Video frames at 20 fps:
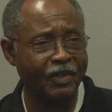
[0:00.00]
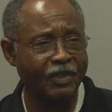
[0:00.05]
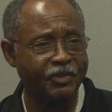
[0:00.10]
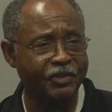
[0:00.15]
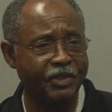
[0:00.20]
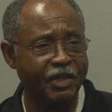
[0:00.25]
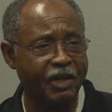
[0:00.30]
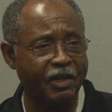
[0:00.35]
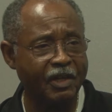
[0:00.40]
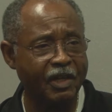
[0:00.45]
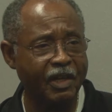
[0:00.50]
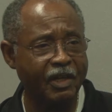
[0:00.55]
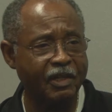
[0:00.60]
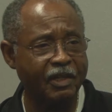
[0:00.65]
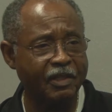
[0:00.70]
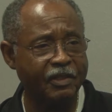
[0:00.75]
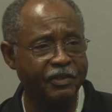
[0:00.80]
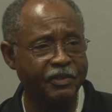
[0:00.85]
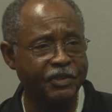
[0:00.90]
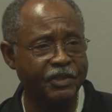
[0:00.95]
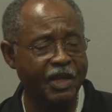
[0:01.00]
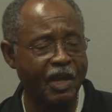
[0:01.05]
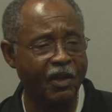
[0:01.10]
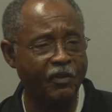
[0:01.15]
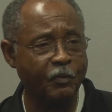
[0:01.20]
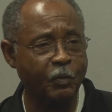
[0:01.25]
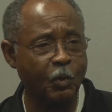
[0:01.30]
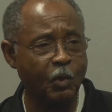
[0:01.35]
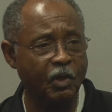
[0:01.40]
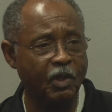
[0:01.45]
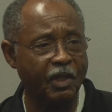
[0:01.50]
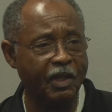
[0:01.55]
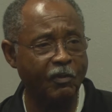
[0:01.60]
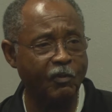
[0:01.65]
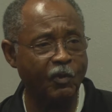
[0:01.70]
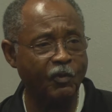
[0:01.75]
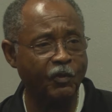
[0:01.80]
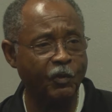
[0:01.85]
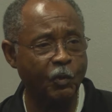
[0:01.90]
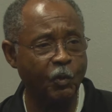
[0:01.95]
Started out on the sophomore
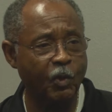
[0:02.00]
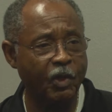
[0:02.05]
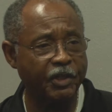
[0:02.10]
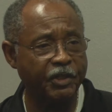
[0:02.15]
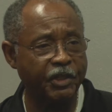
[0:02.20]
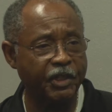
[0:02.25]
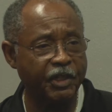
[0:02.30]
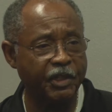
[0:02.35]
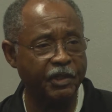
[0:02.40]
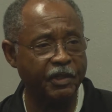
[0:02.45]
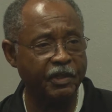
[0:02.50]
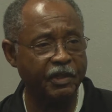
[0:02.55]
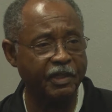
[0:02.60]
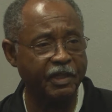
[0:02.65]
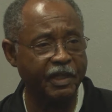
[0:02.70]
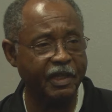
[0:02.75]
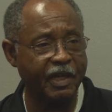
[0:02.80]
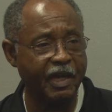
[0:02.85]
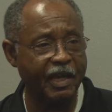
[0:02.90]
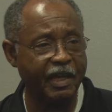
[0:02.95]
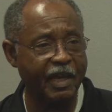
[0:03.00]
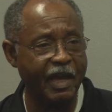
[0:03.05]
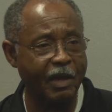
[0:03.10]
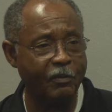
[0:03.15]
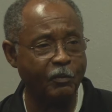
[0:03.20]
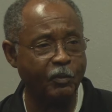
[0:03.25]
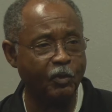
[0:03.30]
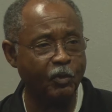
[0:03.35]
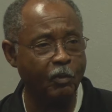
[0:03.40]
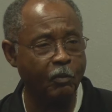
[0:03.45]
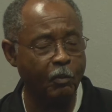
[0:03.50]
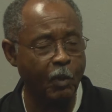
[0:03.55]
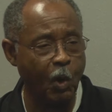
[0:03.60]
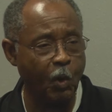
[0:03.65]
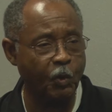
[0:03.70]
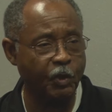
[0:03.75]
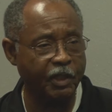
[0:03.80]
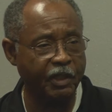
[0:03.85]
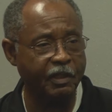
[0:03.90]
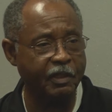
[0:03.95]
level for 1 year, and then I got
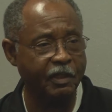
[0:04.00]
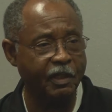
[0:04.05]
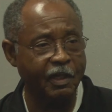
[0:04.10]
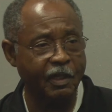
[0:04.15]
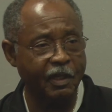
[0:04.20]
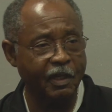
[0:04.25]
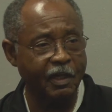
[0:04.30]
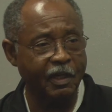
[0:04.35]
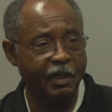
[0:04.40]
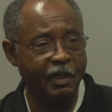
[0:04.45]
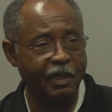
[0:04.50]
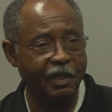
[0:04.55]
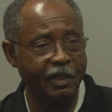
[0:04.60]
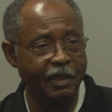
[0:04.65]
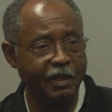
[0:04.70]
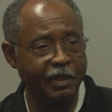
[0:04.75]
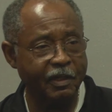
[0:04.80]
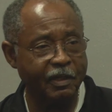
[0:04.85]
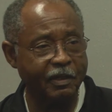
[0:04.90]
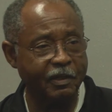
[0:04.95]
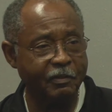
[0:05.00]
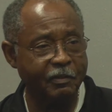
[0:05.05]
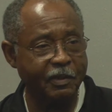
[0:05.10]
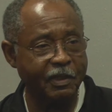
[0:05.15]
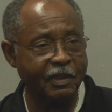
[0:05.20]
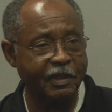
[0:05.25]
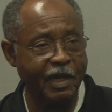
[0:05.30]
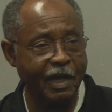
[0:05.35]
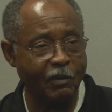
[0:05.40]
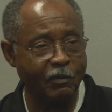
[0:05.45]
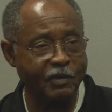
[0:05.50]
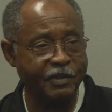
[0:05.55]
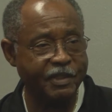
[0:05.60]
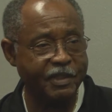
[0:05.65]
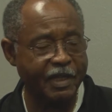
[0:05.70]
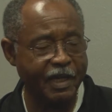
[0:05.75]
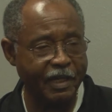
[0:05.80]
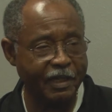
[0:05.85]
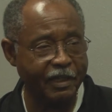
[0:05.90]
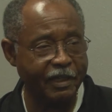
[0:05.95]
promoted. But that was
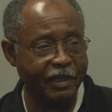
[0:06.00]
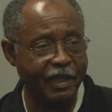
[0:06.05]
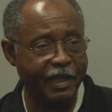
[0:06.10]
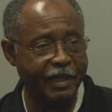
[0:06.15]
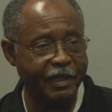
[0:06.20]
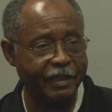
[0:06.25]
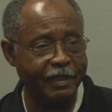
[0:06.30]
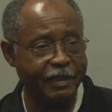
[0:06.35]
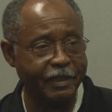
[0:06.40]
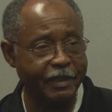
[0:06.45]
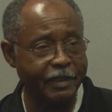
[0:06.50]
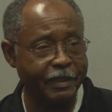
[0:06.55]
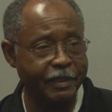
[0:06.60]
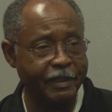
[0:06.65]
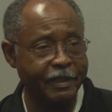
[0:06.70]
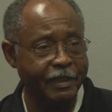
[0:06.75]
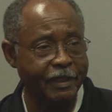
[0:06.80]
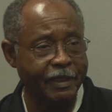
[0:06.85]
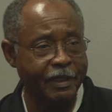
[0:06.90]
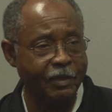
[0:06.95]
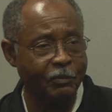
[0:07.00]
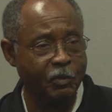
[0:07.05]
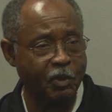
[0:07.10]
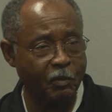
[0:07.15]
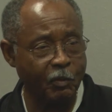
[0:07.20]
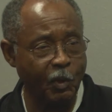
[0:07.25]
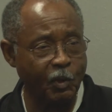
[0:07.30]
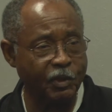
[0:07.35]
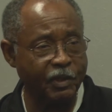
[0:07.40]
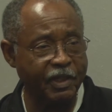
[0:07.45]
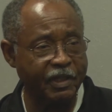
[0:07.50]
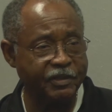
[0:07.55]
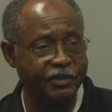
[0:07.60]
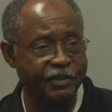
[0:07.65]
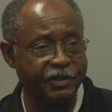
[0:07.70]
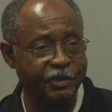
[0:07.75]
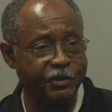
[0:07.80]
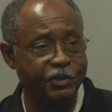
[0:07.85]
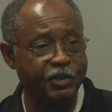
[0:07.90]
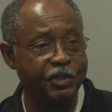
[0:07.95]
kind of like promoted as
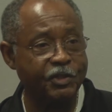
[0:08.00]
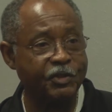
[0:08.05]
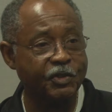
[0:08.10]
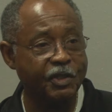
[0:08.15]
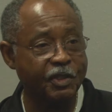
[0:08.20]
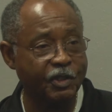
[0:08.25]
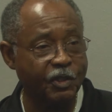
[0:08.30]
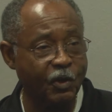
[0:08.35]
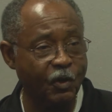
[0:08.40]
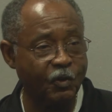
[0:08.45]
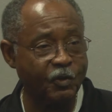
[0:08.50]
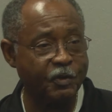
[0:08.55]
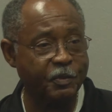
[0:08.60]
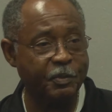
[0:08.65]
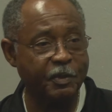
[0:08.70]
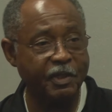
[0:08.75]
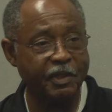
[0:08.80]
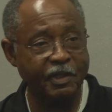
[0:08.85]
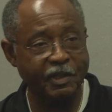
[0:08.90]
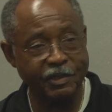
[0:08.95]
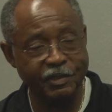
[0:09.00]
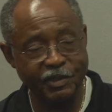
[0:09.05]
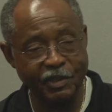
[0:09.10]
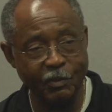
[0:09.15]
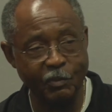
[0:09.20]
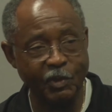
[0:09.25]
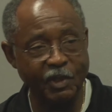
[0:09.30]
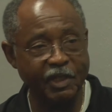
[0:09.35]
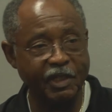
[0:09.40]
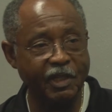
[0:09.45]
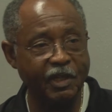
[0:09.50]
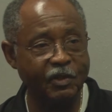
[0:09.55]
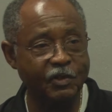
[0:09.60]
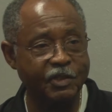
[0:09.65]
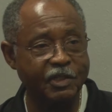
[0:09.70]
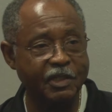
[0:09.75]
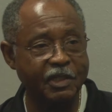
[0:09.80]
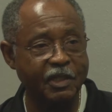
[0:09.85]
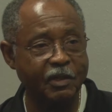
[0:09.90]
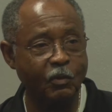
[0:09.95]
an assistant coach because somebody
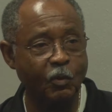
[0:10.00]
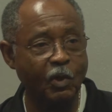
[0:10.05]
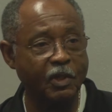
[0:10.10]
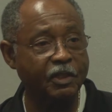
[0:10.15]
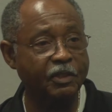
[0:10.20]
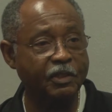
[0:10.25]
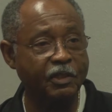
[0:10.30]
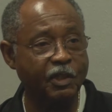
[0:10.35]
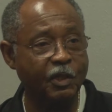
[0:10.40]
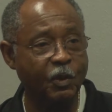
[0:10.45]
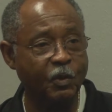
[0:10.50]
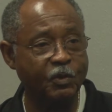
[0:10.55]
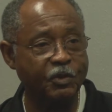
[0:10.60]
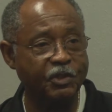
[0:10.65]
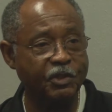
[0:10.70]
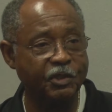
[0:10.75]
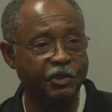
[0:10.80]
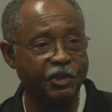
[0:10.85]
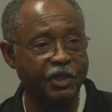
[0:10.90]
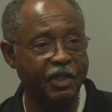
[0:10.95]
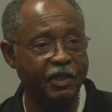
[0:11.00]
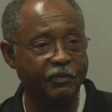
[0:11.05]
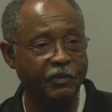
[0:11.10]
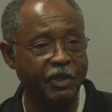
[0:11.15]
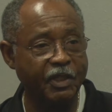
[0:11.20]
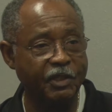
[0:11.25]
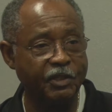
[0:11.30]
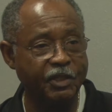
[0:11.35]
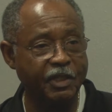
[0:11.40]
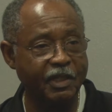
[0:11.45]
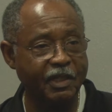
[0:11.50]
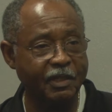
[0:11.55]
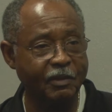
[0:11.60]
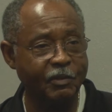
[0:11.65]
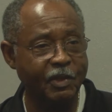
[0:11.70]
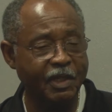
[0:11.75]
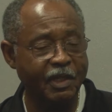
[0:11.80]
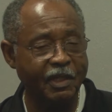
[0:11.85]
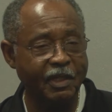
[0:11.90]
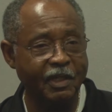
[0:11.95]
else wanted to coach the JV team.
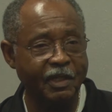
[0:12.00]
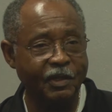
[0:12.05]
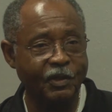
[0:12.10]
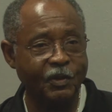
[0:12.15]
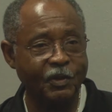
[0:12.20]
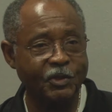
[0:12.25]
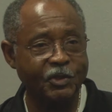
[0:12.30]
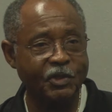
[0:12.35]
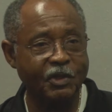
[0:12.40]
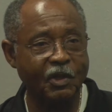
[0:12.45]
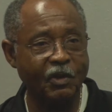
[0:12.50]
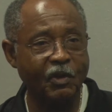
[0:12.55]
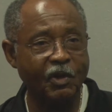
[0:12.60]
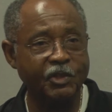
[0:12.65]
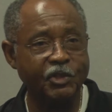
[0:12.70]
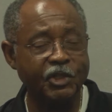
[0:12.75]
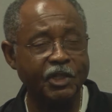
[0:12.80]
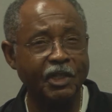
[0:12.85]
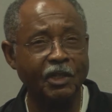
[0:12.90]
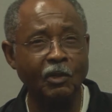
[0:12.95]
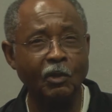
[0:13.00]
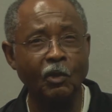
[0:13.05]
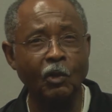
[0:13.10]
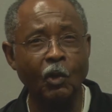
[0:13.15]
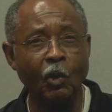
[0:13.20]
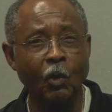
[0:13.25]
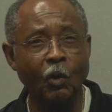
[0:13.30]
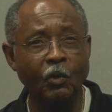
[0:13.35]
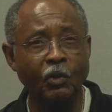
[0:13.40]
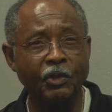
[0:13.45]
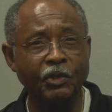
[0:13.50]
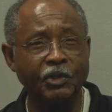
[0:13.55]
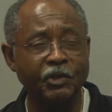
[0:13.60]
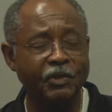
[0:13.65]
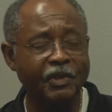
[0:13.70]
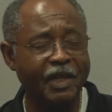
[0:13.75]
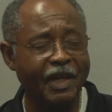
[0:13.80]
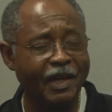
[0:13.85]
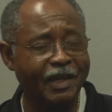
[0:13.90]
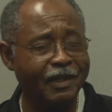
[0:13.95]
Of course, you know, as you get a little older, you
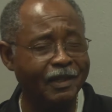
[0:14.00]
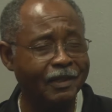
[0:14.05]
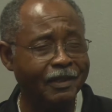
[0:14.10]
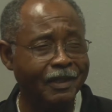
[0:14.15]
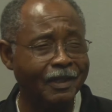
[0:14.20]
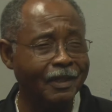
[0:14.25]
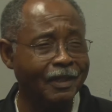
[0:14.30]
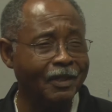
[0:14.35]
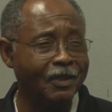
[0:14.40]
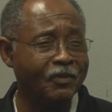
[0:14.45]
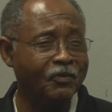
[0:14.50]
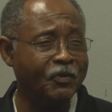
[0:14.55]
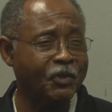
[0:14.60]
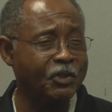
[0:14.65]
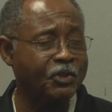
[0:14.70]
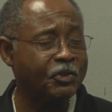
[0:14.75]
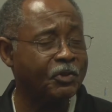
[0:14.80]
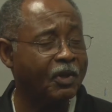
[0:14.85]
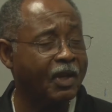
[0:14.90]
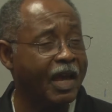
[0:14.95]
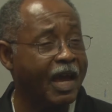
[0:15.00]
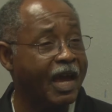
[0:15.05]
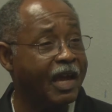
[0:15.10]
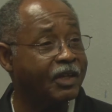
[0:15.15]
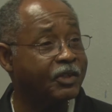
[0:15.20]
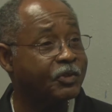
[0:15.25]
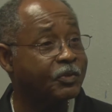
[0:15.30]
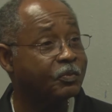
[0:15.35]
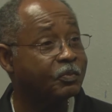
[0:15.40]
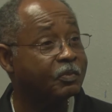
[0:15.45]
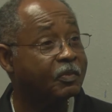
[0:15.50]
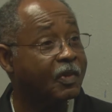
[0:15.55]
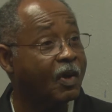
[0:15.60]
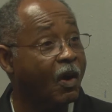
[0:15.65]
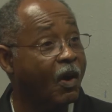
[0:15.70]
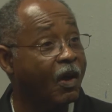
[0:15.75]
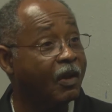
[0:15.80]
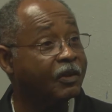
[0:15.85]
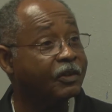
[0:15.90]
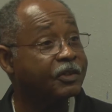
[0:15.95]
kind of visualize
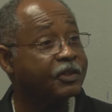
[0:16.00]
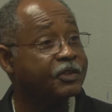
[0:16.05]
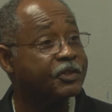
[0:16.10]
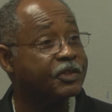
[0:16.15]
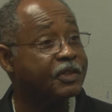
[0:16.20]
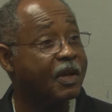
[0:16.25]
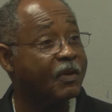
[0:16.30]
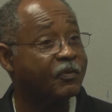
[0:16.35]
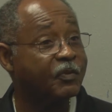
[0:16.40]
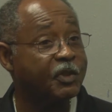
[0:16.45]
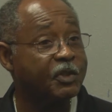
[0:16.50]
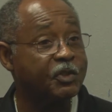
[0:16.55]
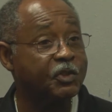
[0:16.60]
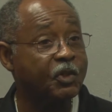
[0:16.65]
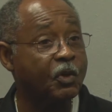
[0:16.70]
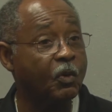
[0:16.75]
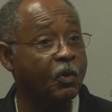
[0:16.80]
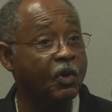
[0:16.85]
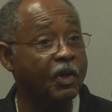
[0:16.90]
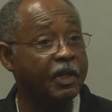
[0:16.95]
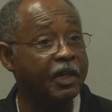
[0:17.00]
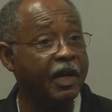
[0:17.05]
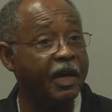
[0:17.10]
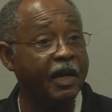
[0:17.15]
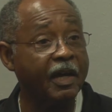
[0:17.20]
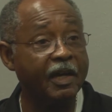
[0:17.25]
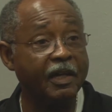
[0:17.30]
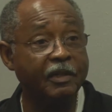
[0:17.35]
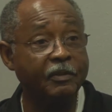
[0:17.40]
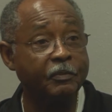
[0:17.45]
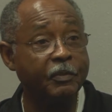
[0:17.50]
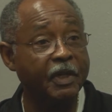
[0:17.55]
all of the stuff that's going on.